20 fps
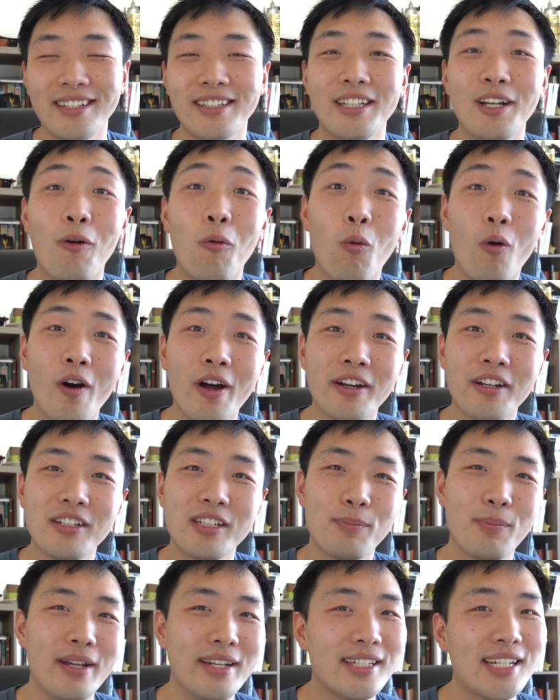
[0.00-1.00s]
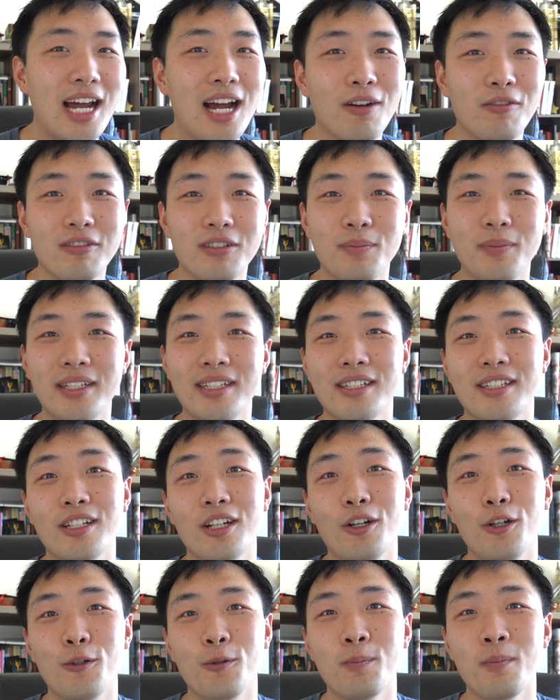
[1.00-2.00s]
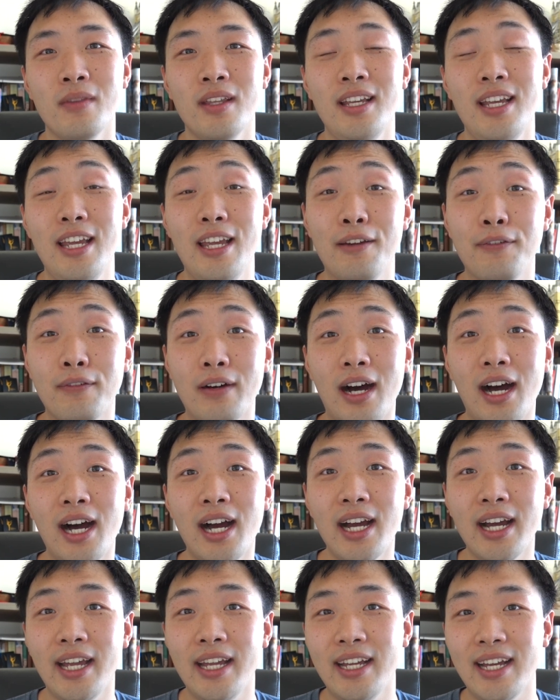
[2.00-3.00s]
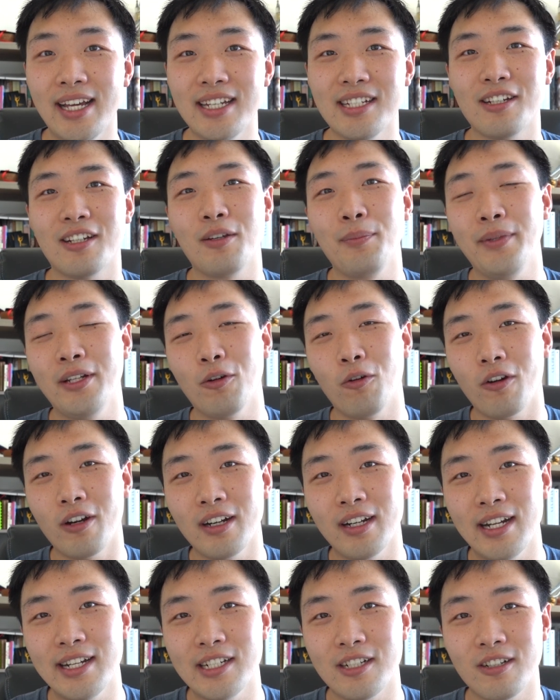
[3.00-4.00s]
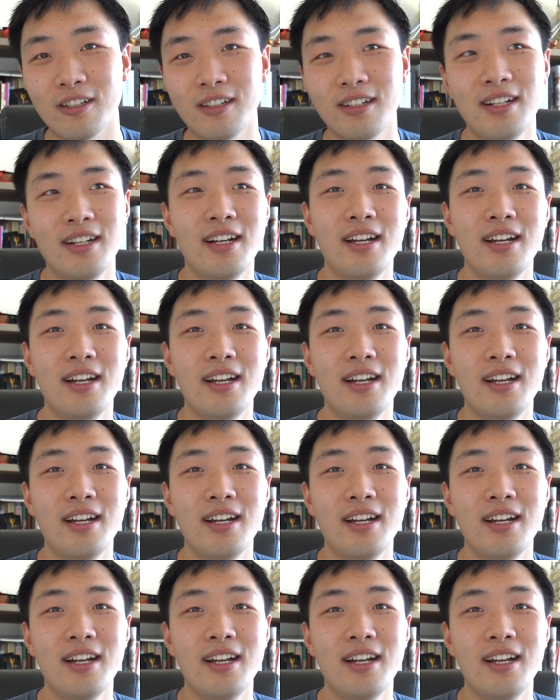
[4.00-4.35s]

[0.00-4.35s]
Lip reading: They'll want to spend time with me. So if I, as a community organizer,